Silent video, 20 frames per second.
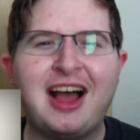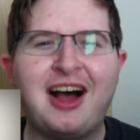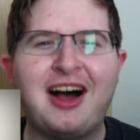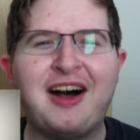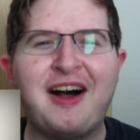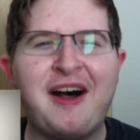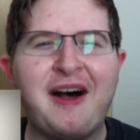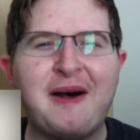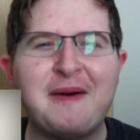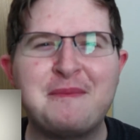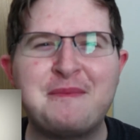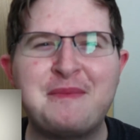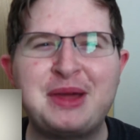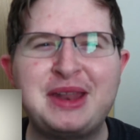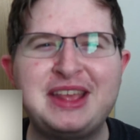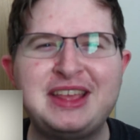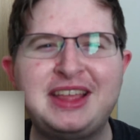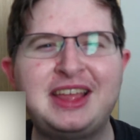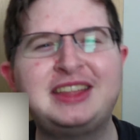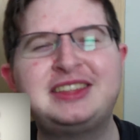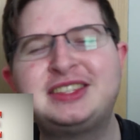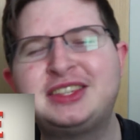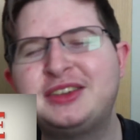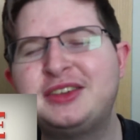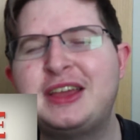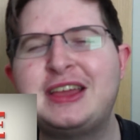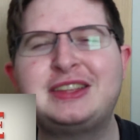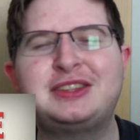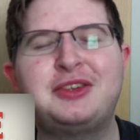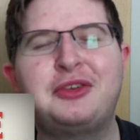Uh, but it, it's
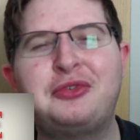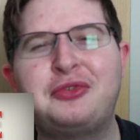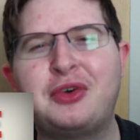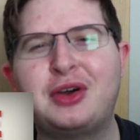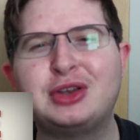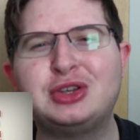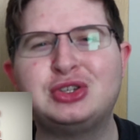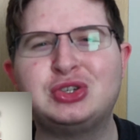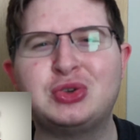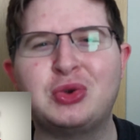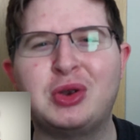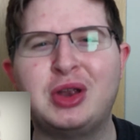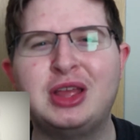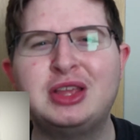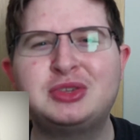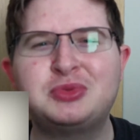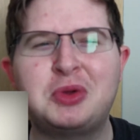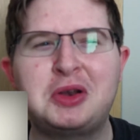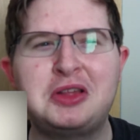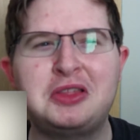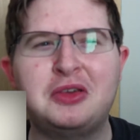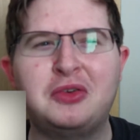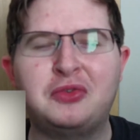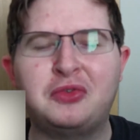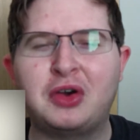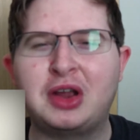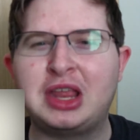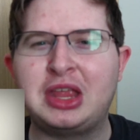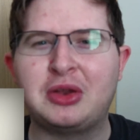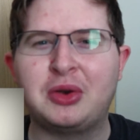a it's a fun short. It's one of the
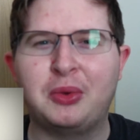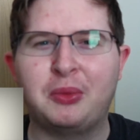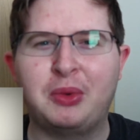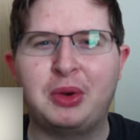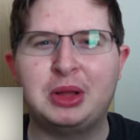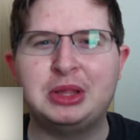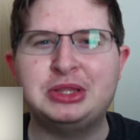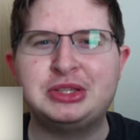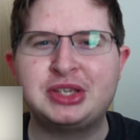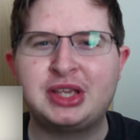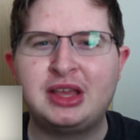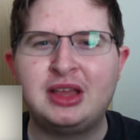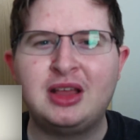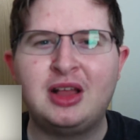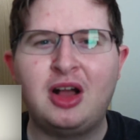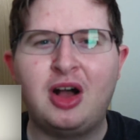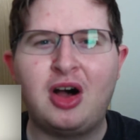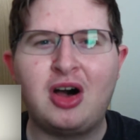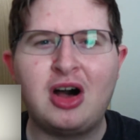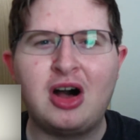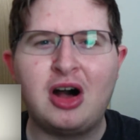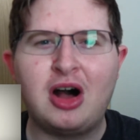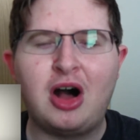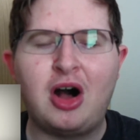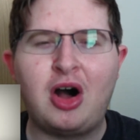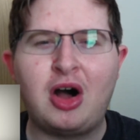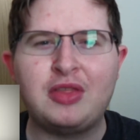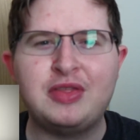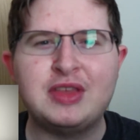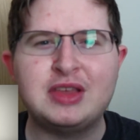funnier ones uh,
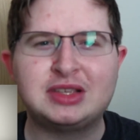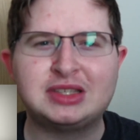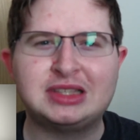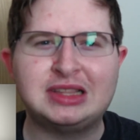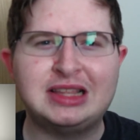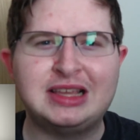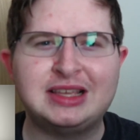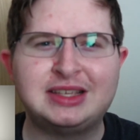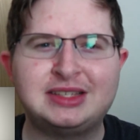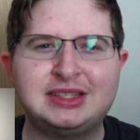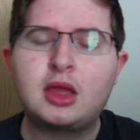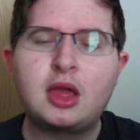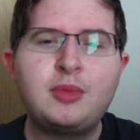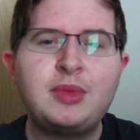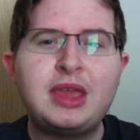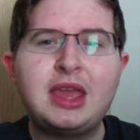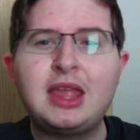on this list. Coming